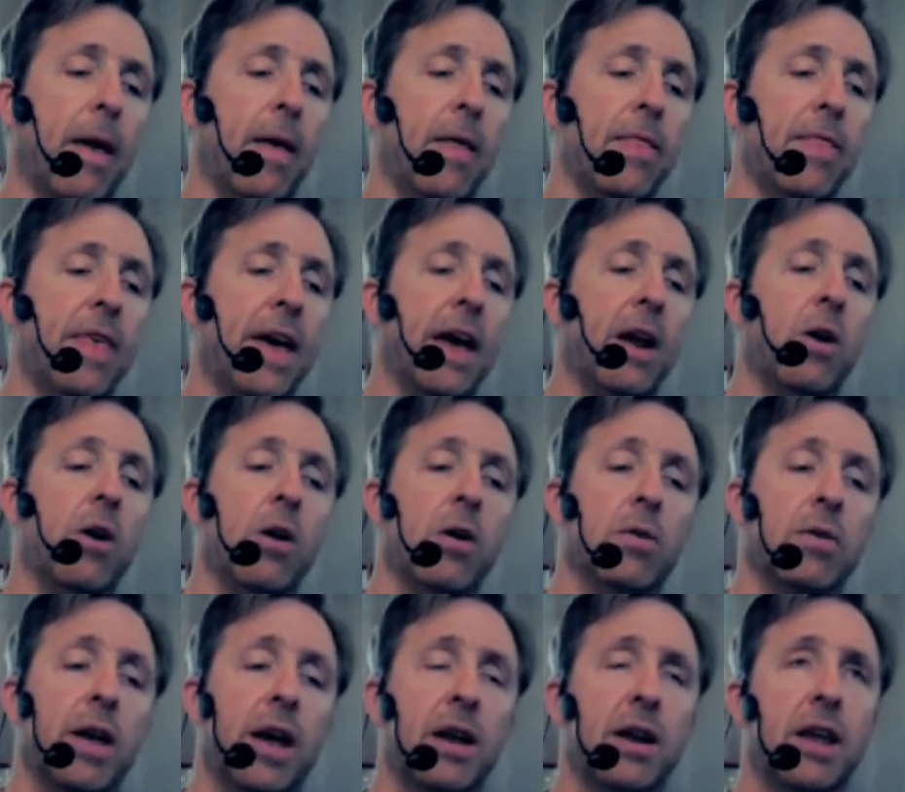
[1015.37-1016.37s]
that
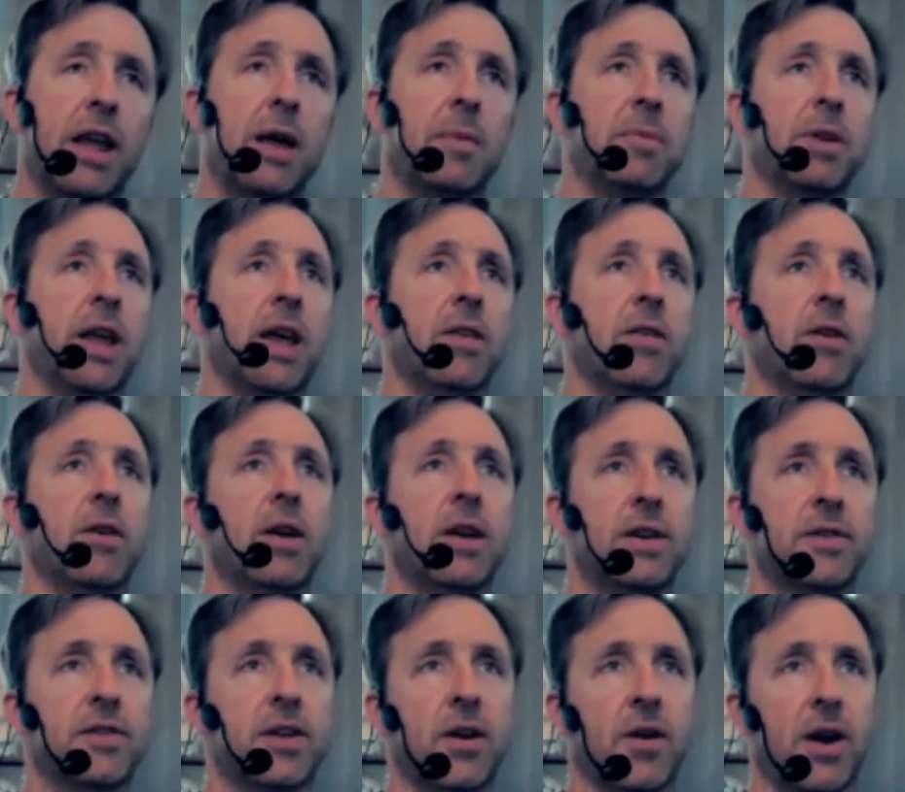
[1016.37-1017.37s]
all kind of came together, and
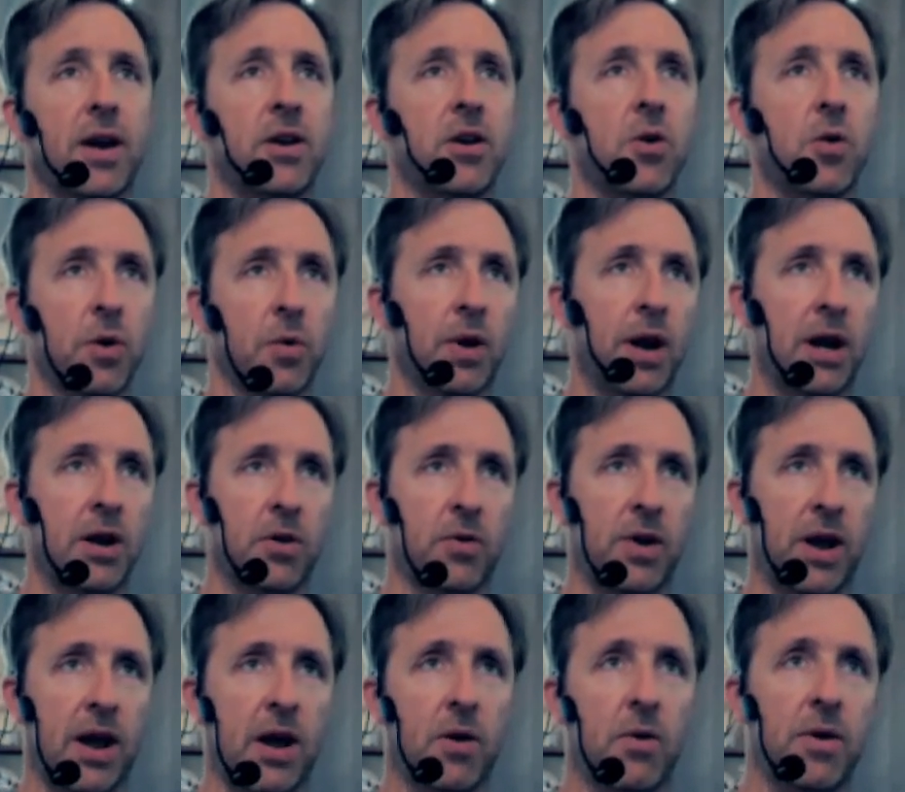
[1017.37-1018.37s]
I said, all right, knowing what I know
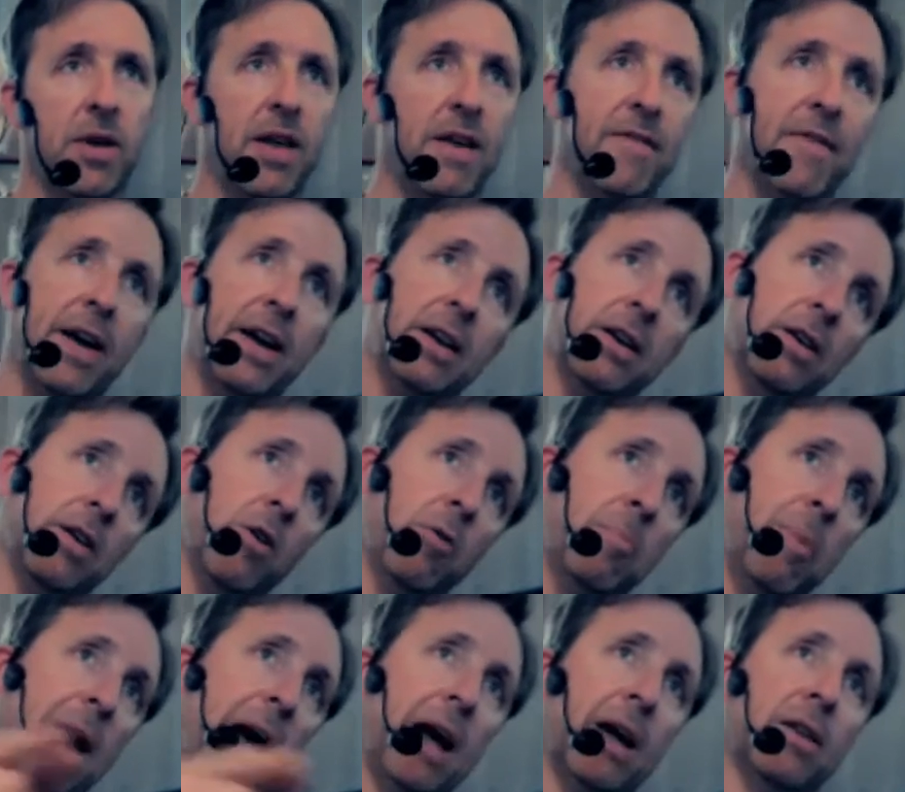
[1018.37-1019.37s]
now, if I could go
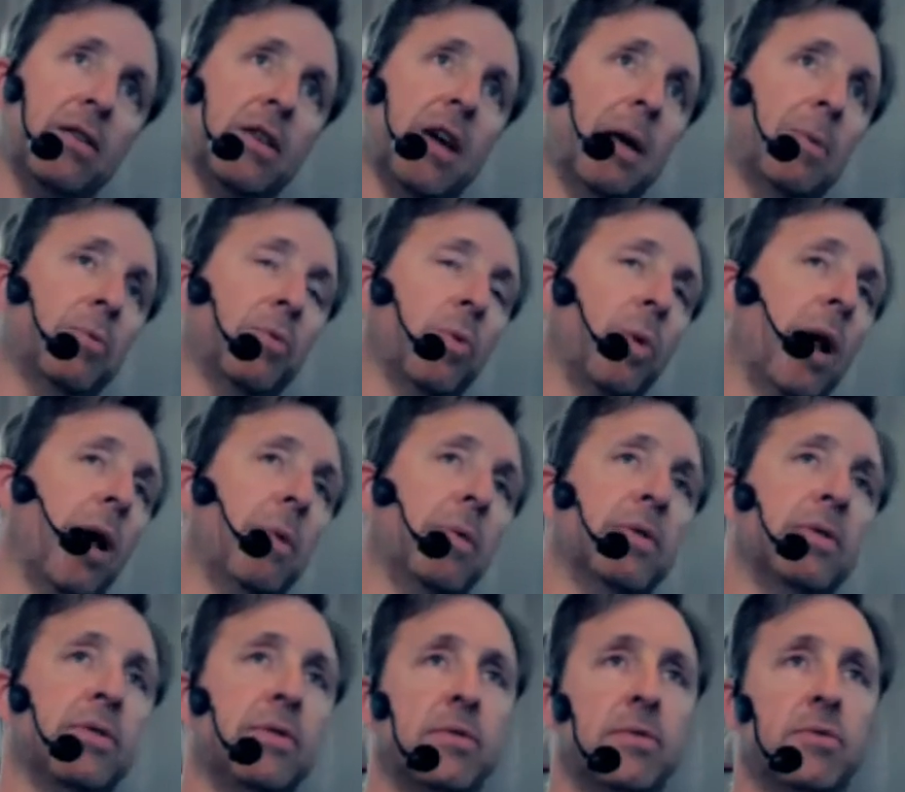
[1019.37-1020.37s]
back in times when I
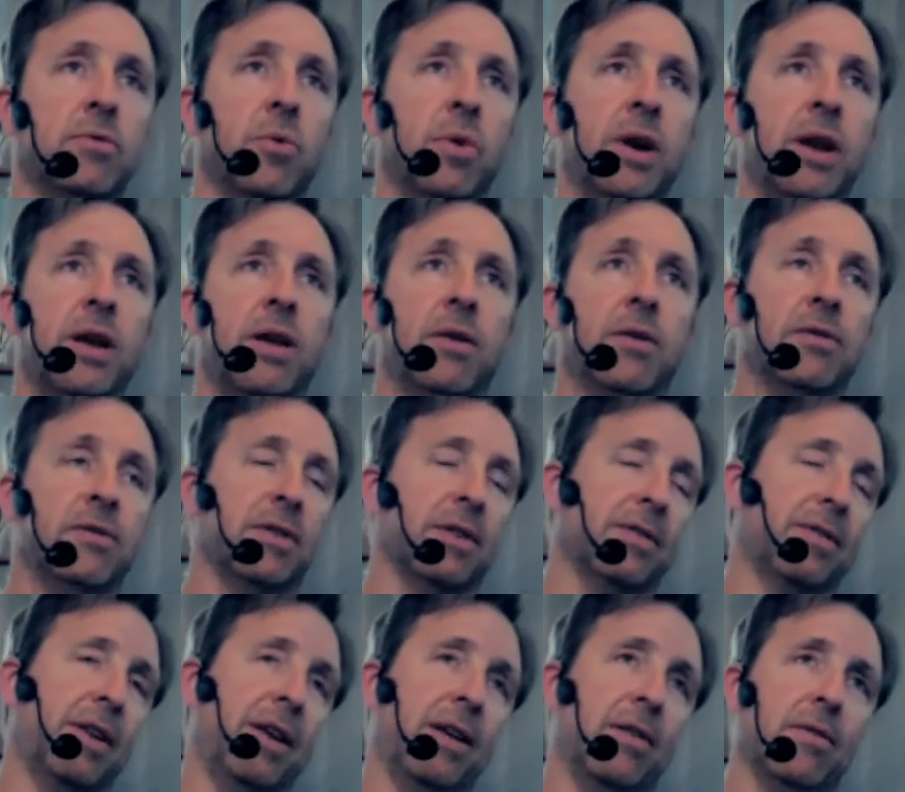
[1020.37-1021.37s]
was 20 or
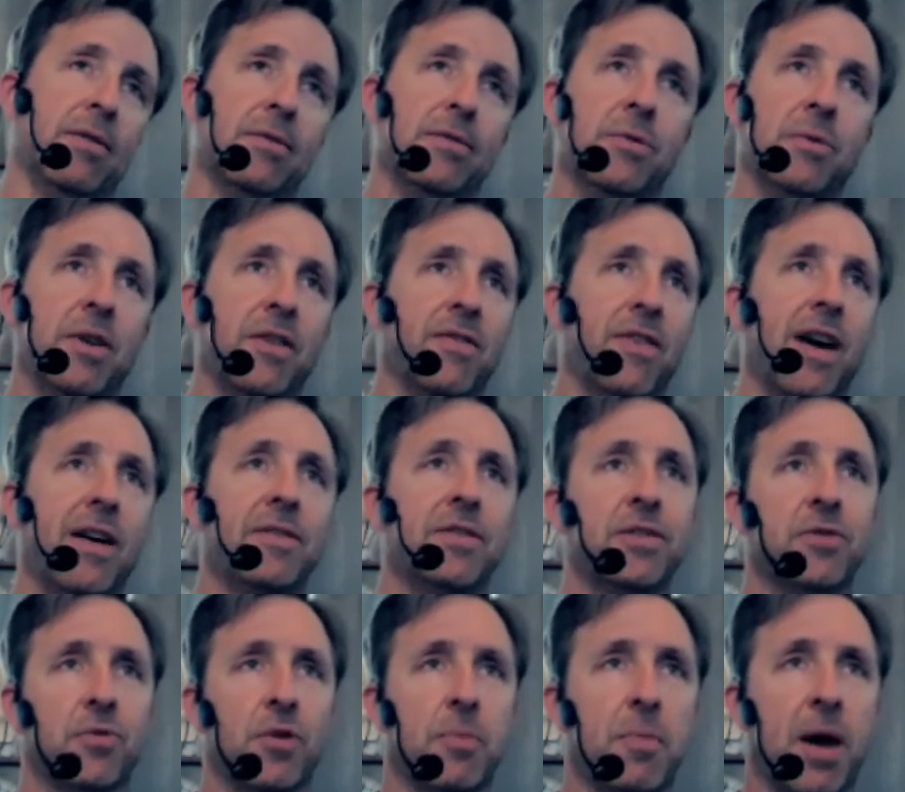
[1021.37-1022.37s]
16 or 25, it
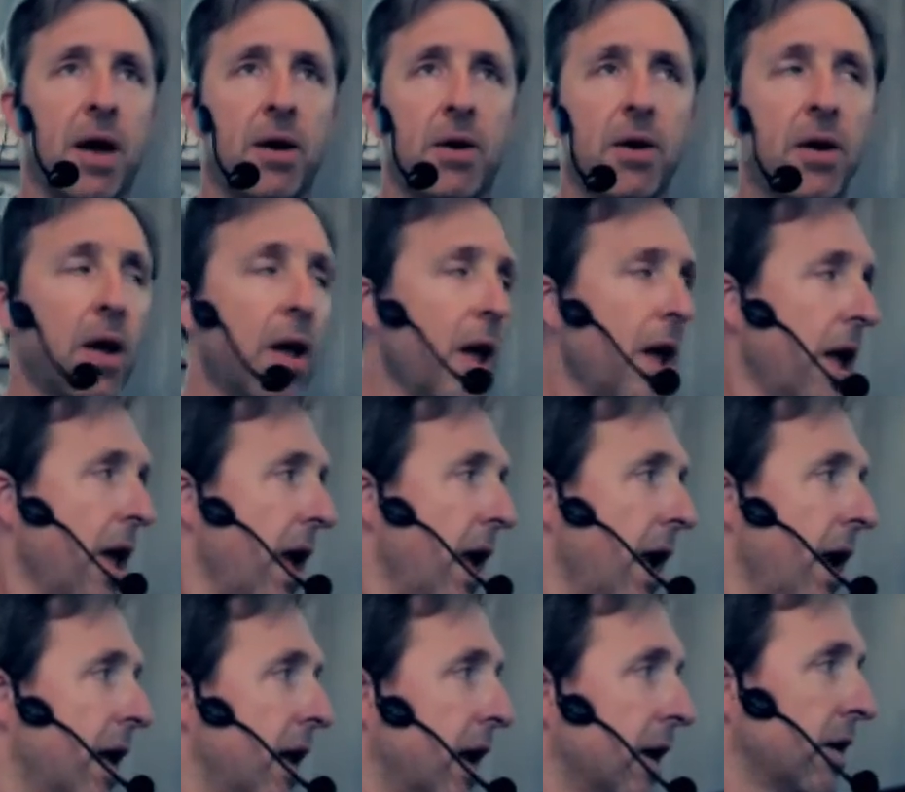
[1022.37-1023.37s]
doesn't really matter,
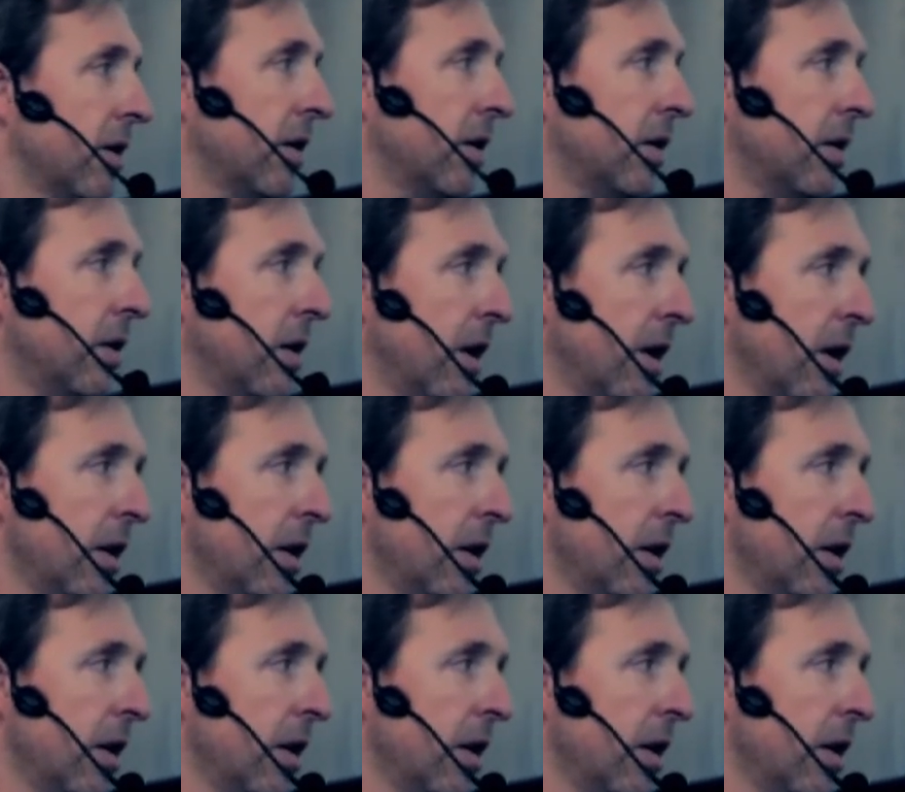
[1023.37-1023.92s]
and I could